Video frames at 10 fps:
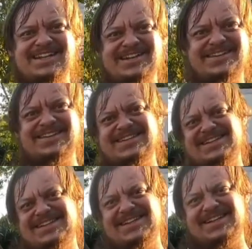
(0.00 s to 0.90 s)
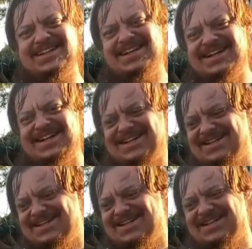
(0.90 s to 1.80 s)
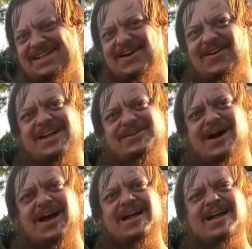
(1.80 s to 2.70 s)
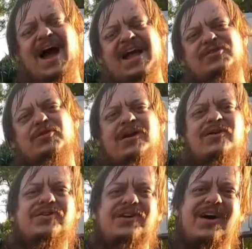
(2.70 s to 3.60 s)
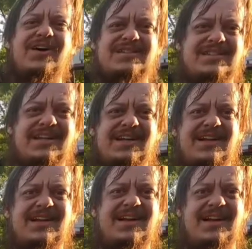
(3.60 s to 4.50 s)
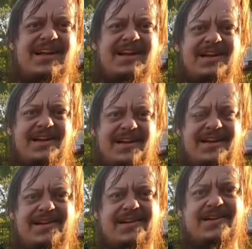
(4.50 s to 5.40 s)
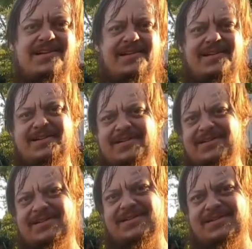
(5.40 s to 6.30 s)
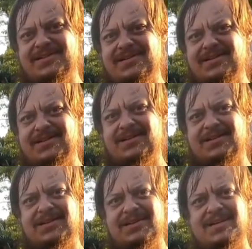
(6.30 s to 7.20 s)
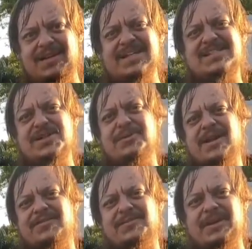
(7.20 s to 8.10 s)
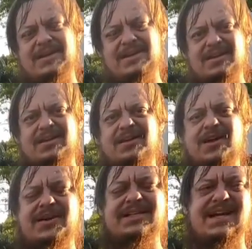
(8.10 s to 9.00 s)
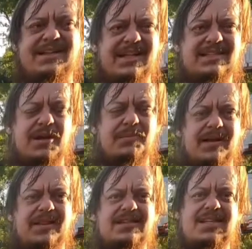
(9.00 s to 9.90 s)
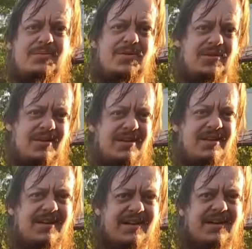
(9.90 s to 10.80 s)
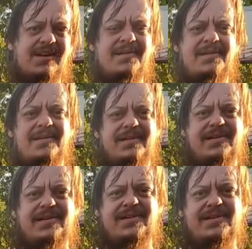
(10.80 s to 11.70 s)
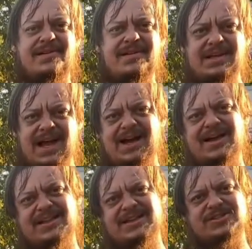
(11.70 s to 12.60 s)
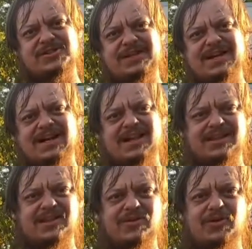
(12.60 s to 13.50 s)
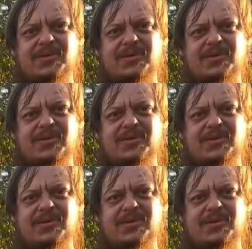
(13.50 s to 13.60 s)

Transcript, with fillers: Do you? I do. Uh, you know, I but do, I do they, older cars they make sense on LEDs make sense on the fit because it's it's new enough, fairly new, yeah. Exactly, that's kind of my thing. Same I feel like anything post 2000. Yeah, LEDs should be kind of like the norm.